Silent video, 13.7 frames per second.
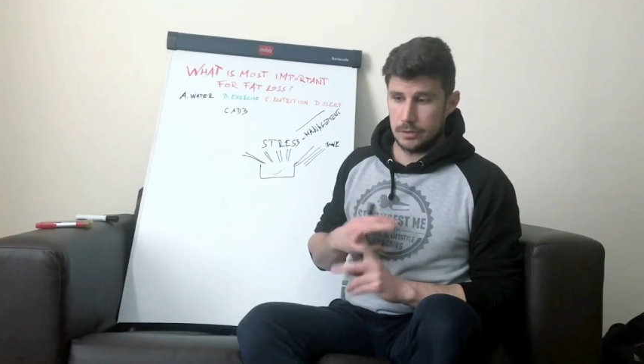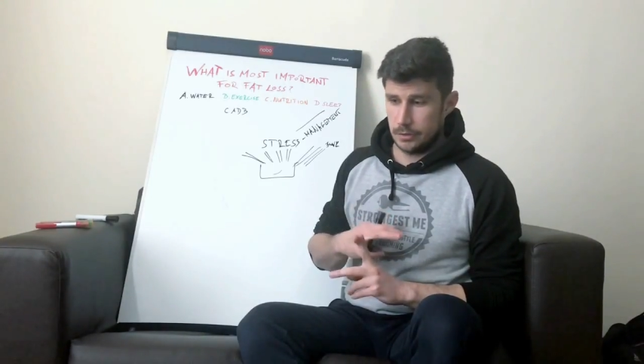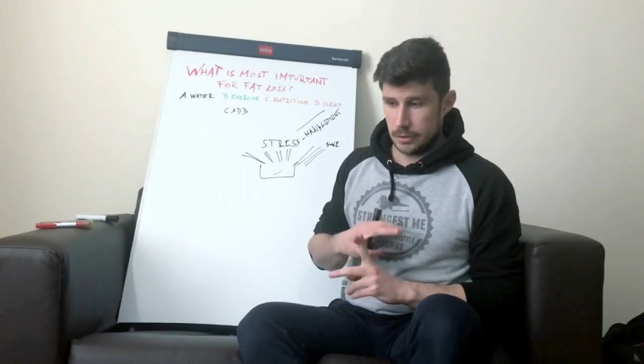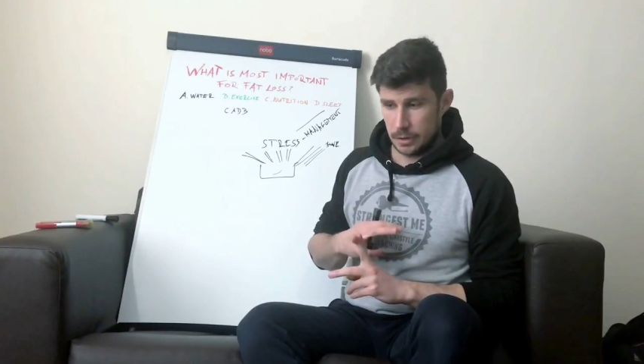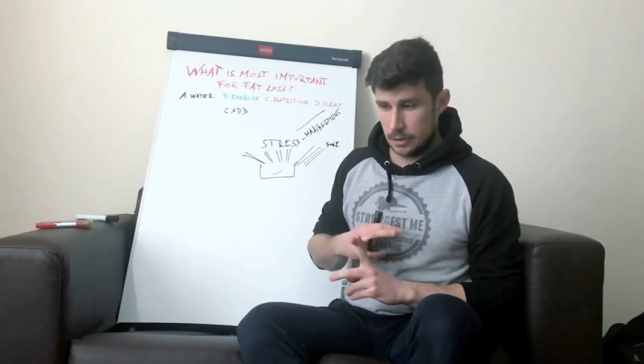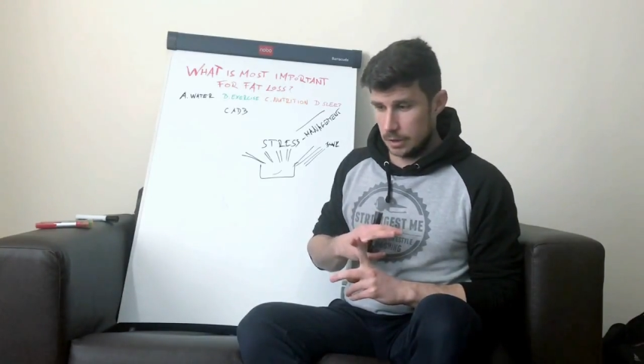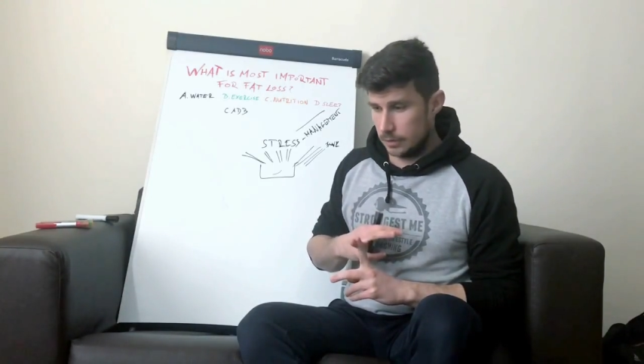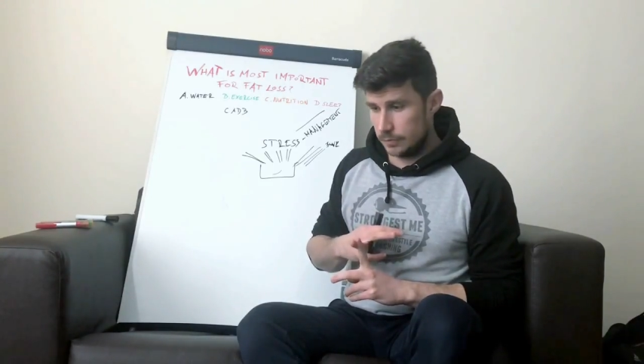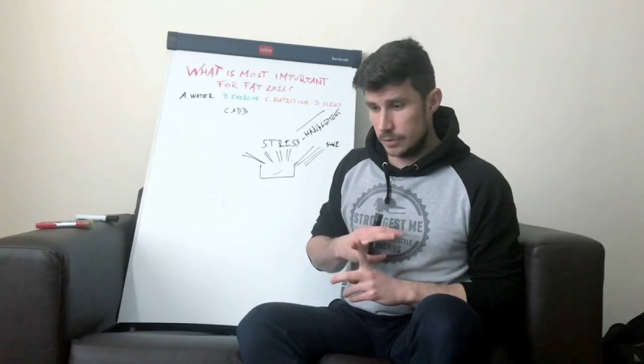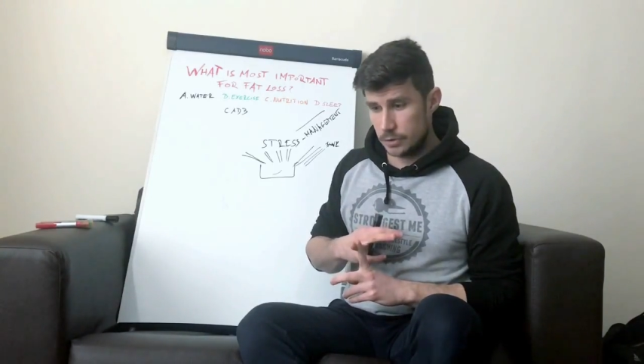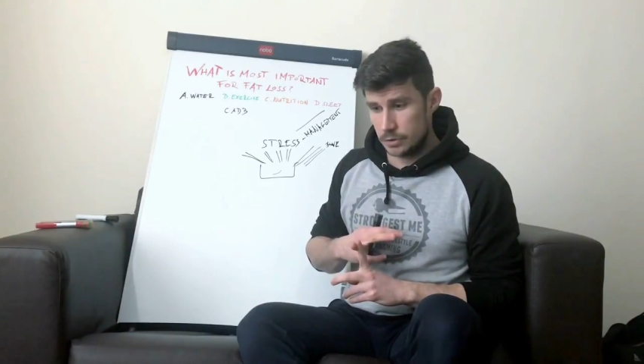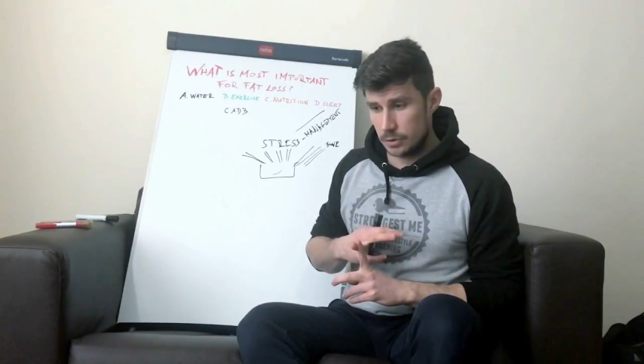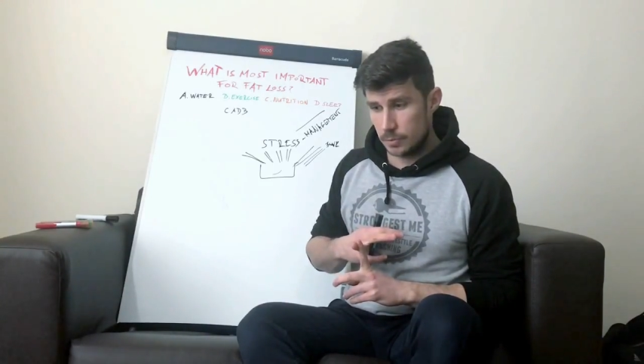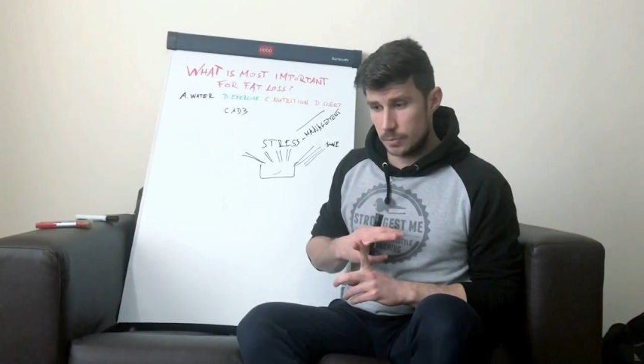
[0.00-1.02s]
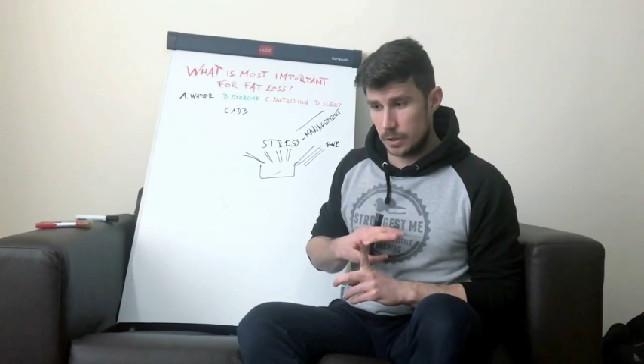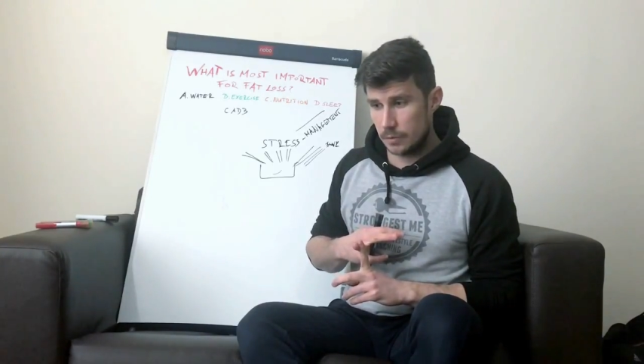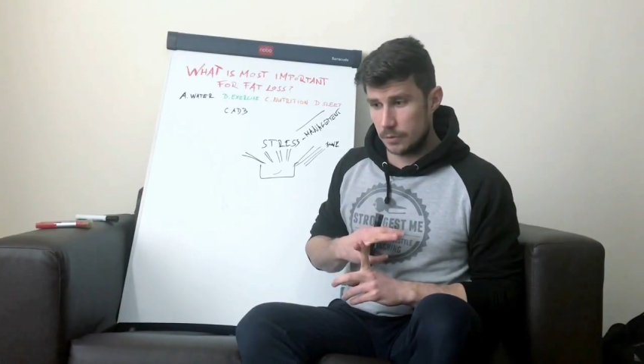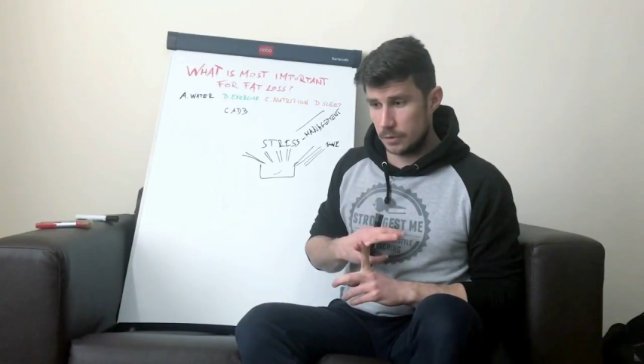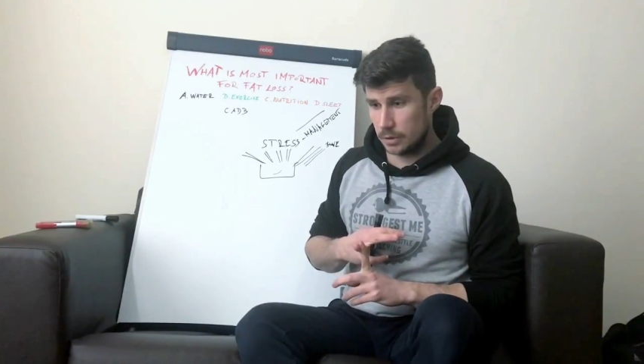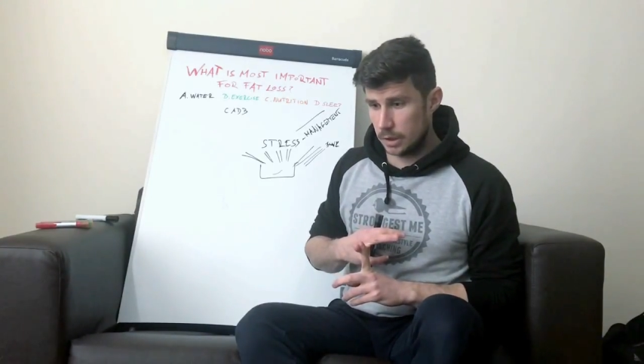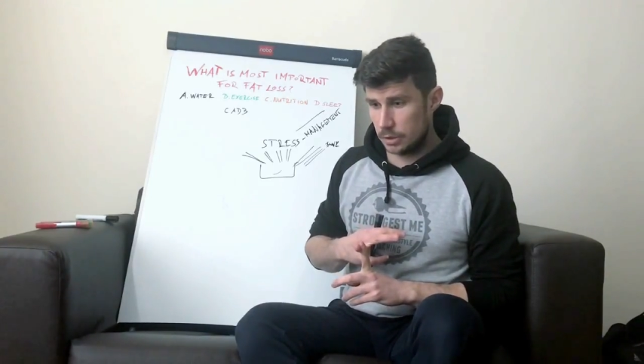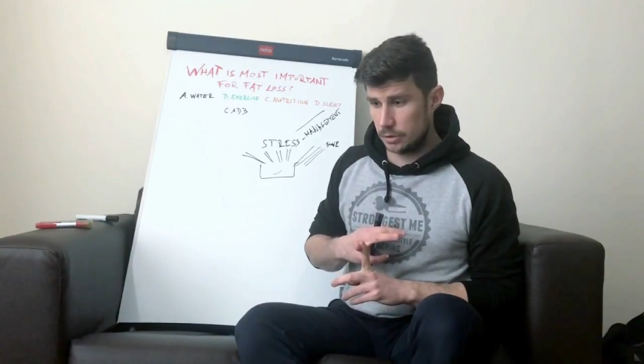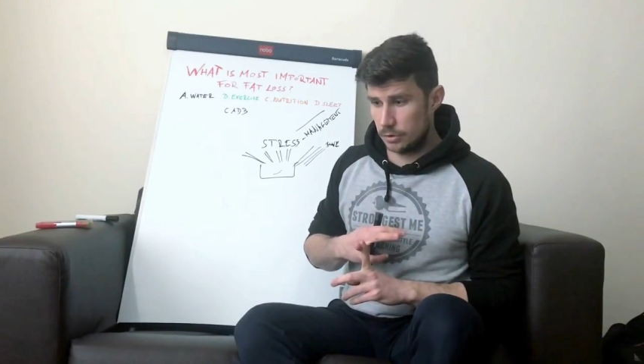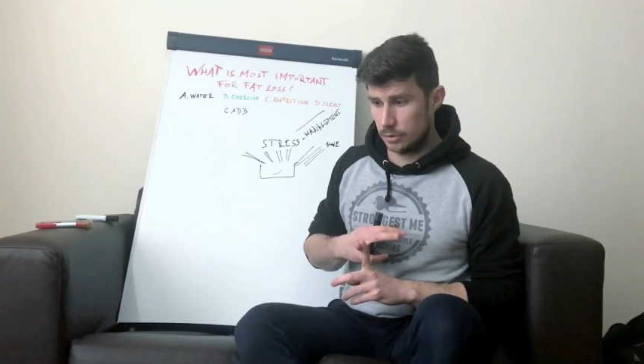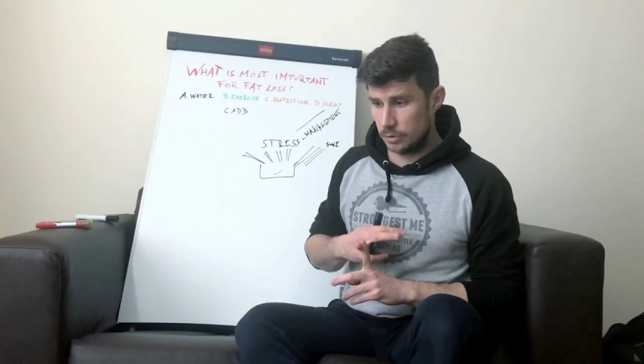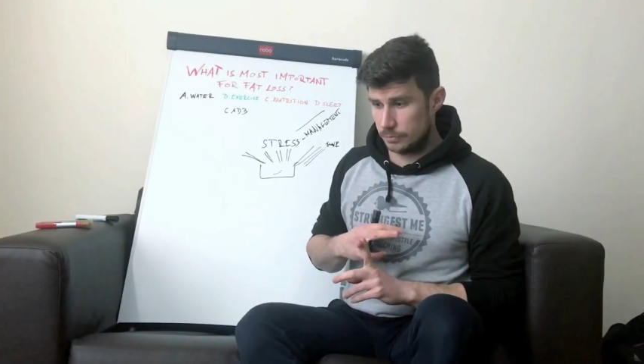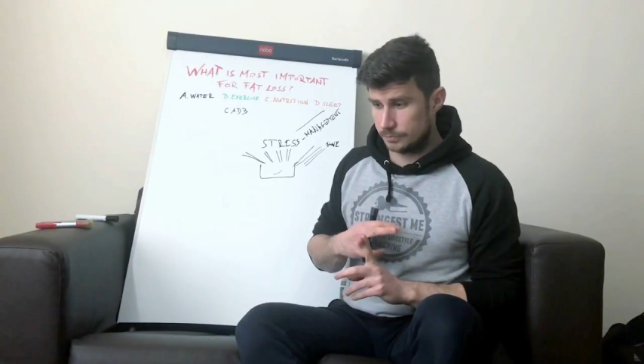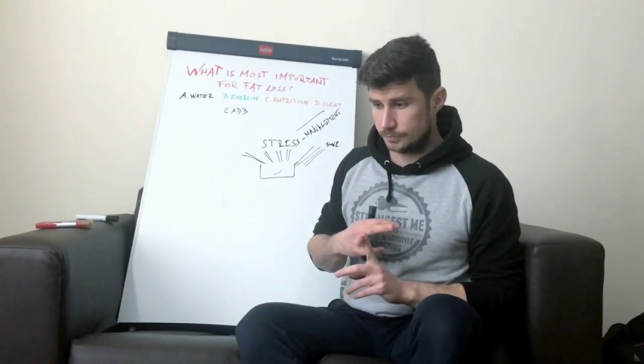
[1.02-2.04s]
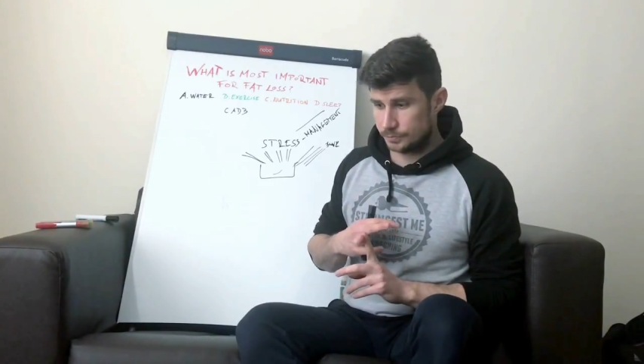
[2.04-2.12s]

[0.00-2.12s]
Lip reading: you can leave your job, whatever you need to do.